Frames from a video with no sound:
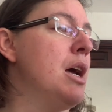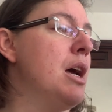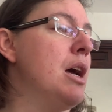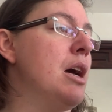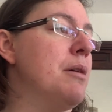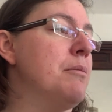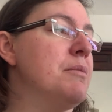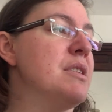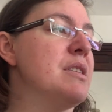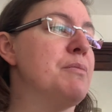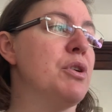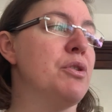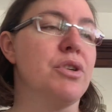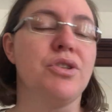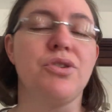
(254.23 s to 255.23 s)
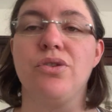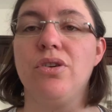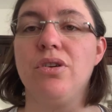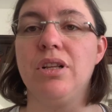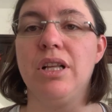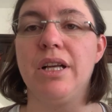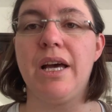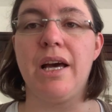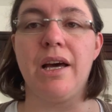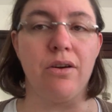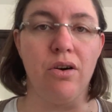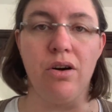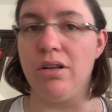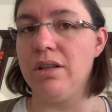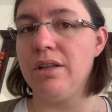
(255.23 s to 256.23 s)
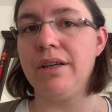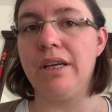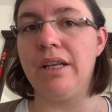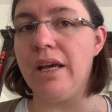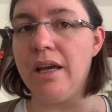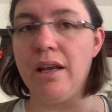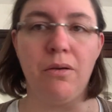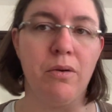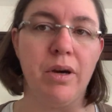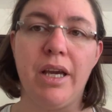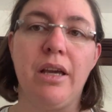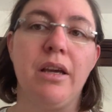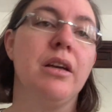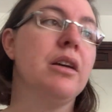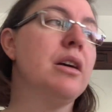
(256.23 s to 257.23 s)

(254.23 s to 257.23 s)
um, spiritual at all in any way.